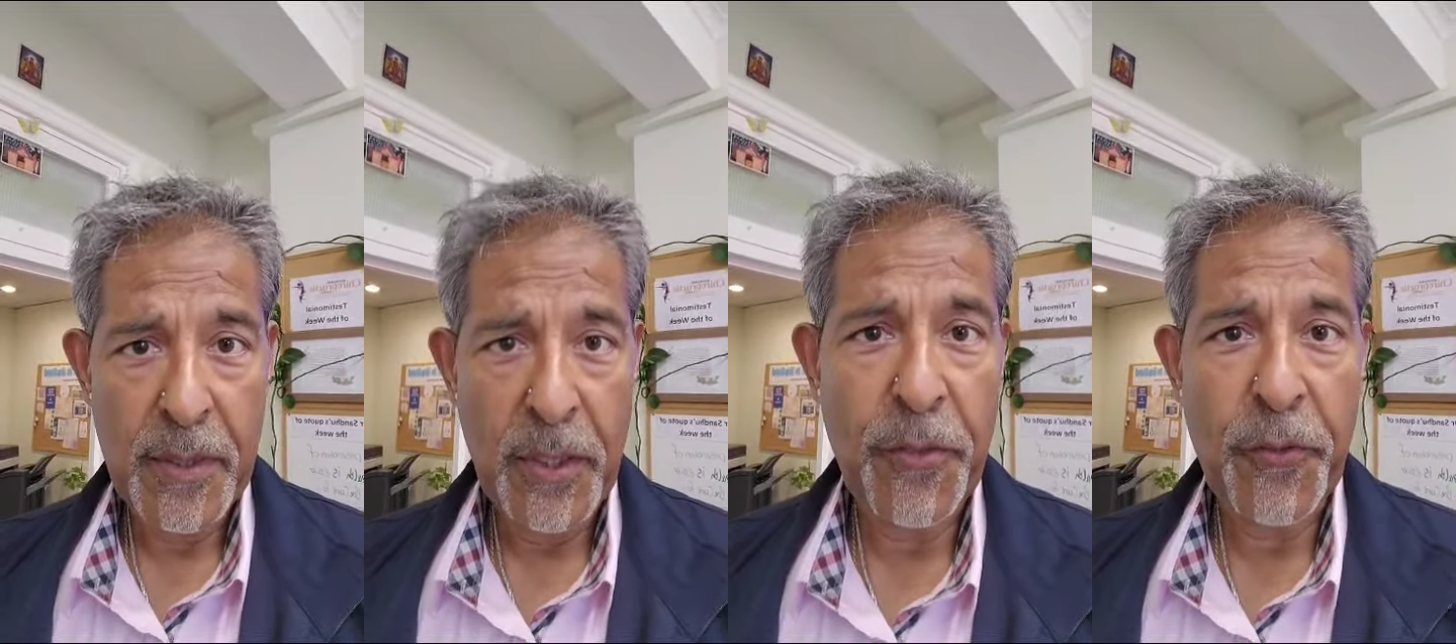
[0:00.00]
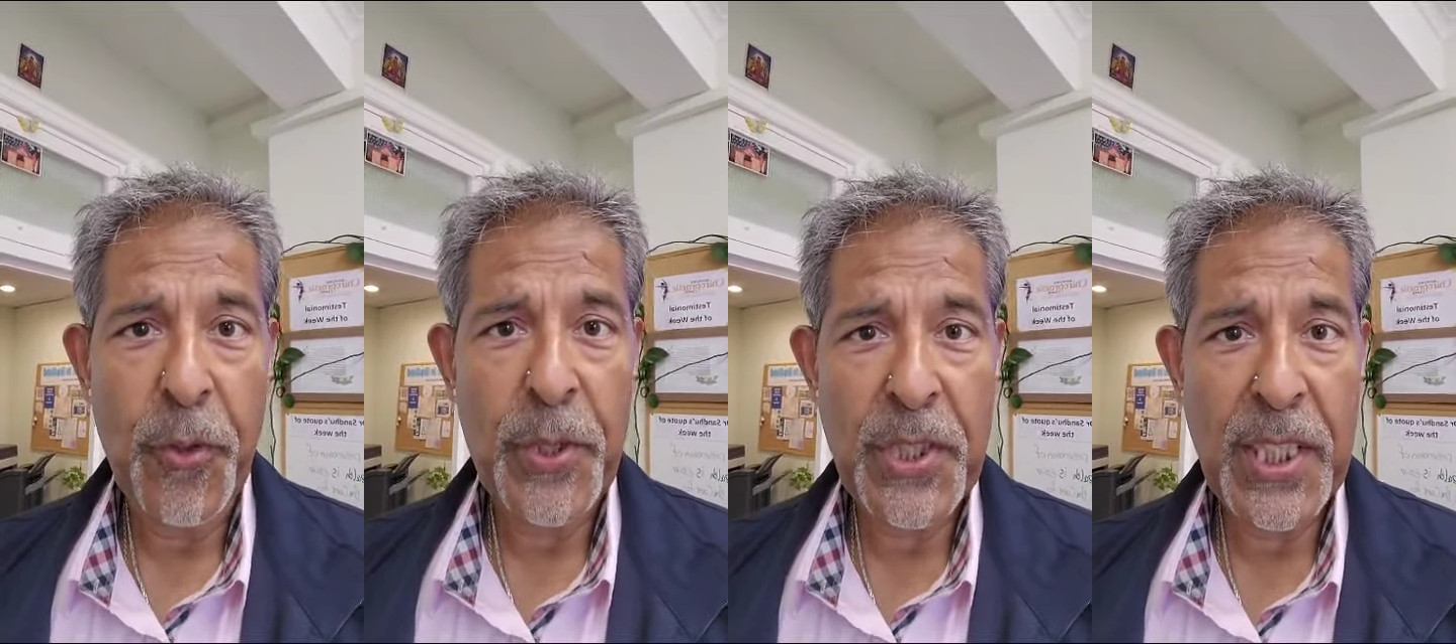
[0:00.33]
Look
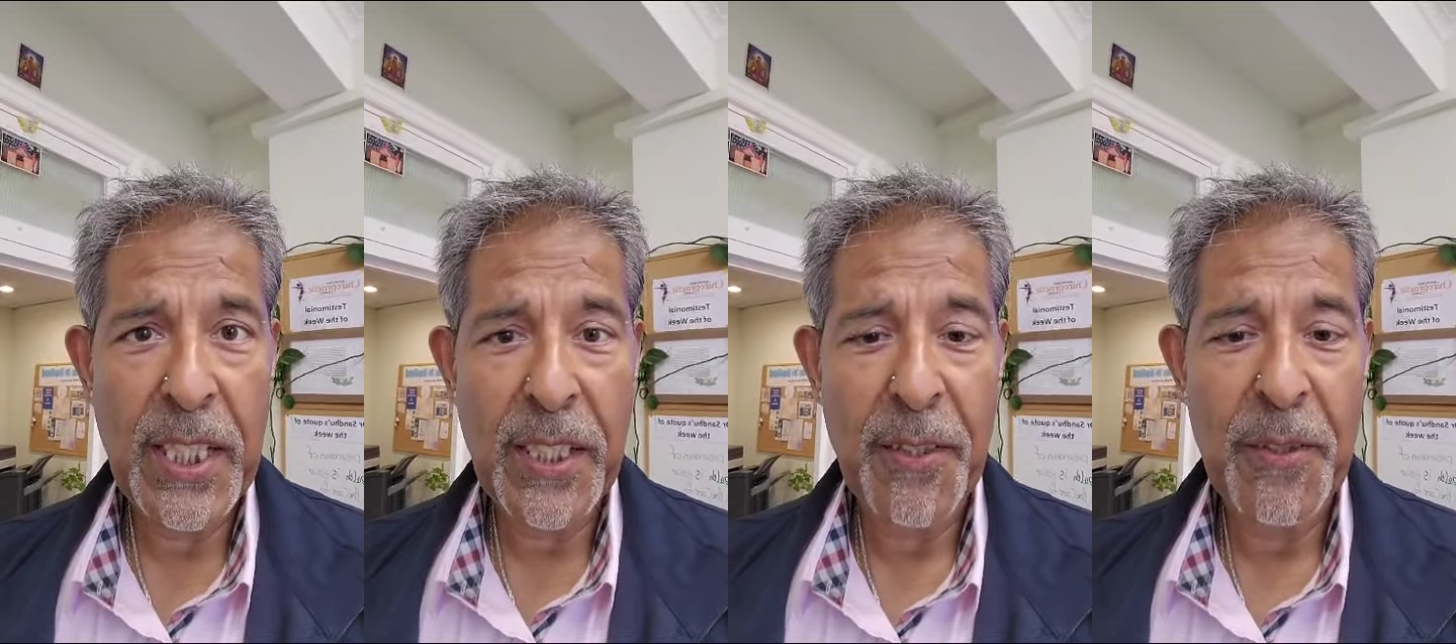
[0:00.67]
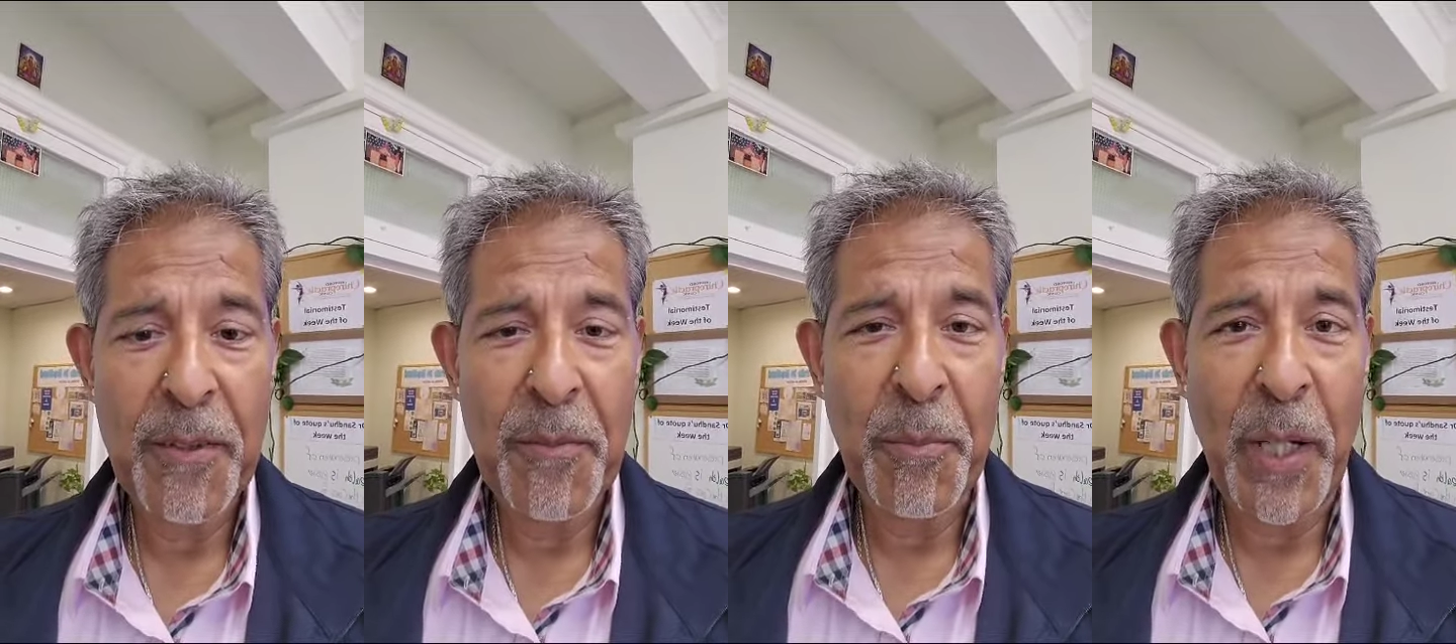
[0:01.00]
forward to seeing you.
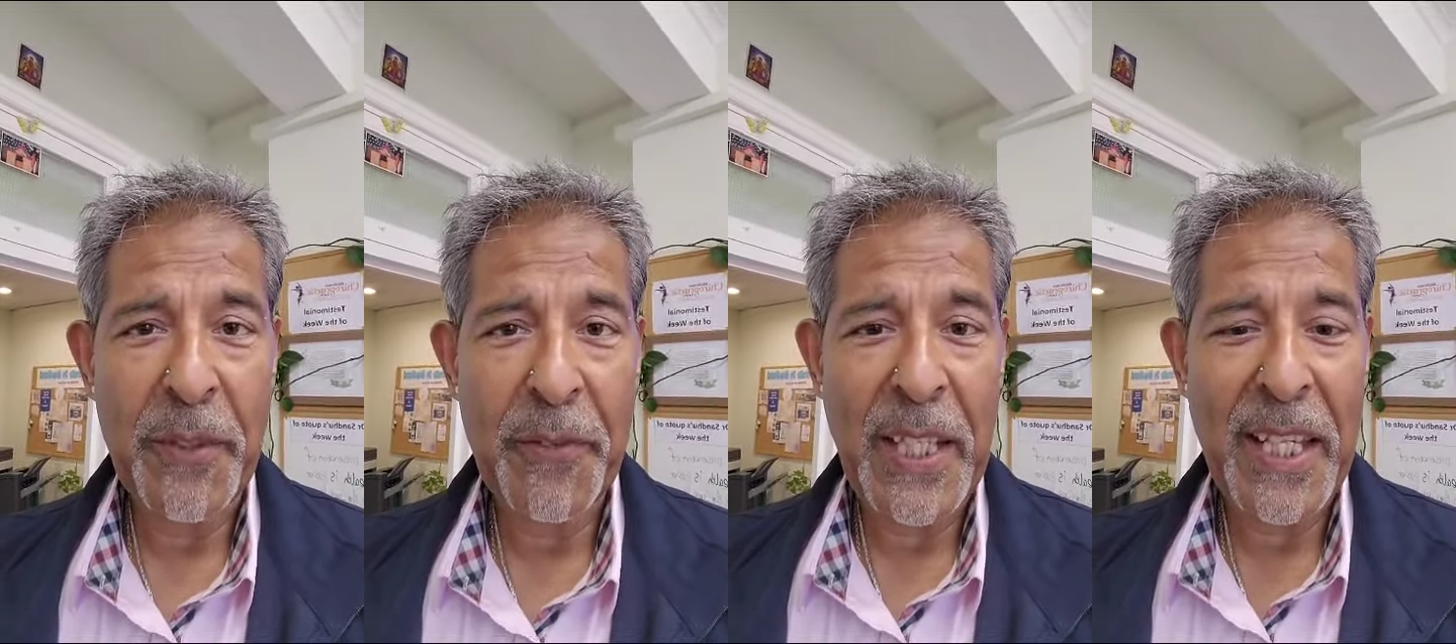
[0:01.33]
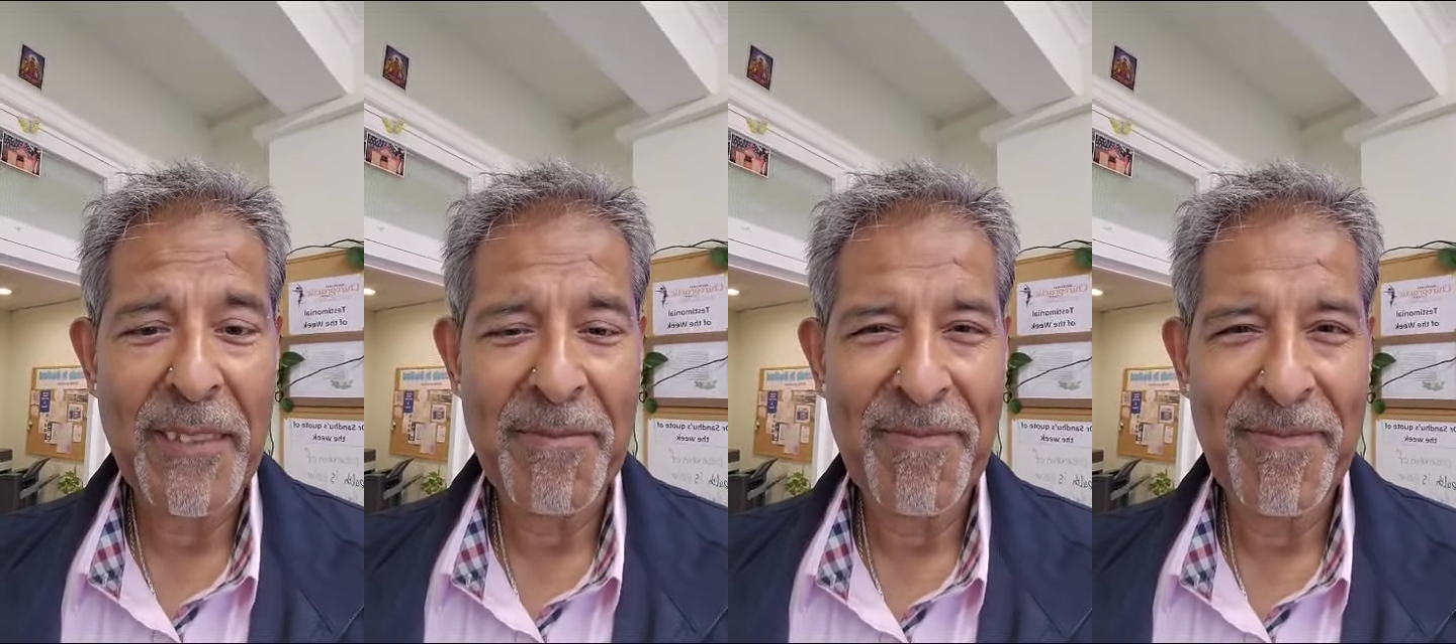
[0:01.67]
Bye for now.